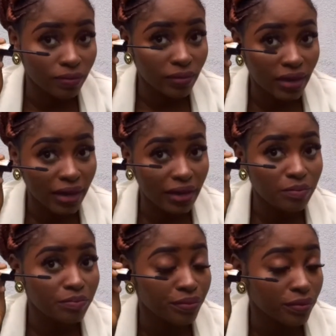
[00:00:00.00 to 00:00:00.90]

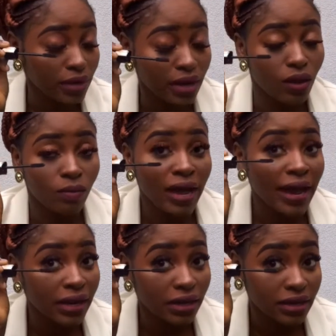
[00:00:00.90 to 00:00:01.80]
my
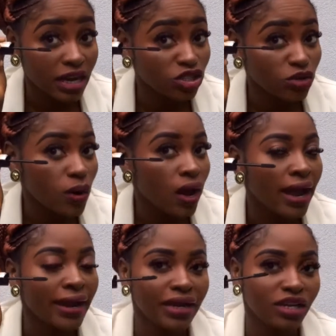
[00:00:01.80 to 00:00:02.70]
natural
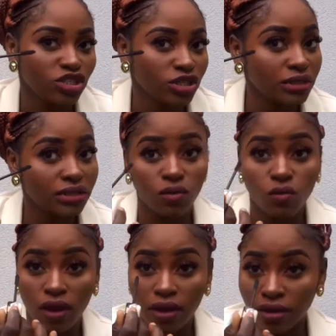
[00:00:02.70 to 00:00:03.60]
eyelashes, the
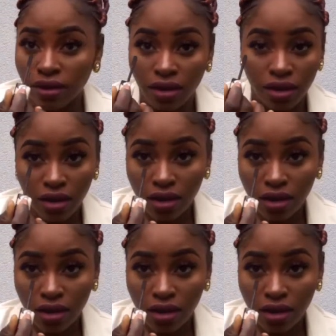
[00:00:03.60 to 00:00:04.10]
one